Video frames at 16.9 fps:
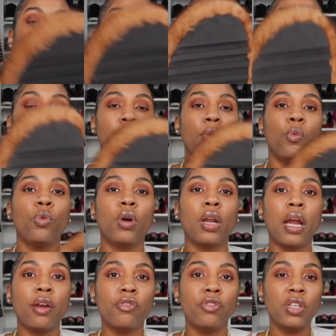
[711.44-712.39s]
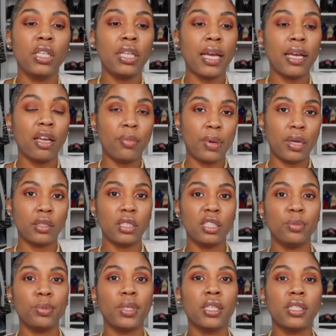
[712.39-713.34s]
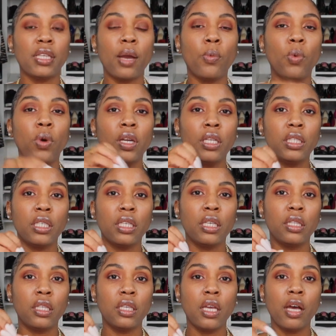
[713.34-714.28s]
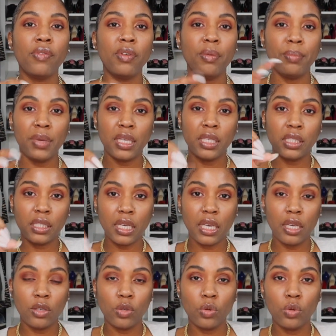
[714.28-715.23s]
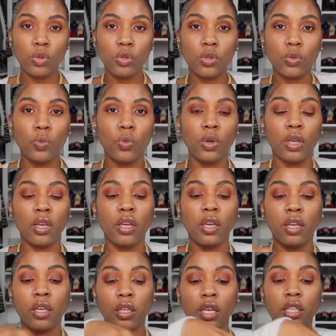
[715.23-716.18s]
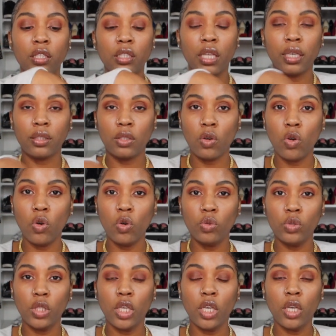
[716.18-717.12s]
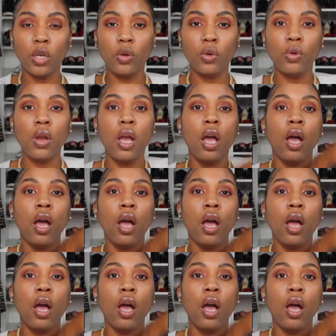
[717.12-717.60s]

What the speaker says: And what I really like about these, because I wanted to get the other mink sandals where it's like the whole toe,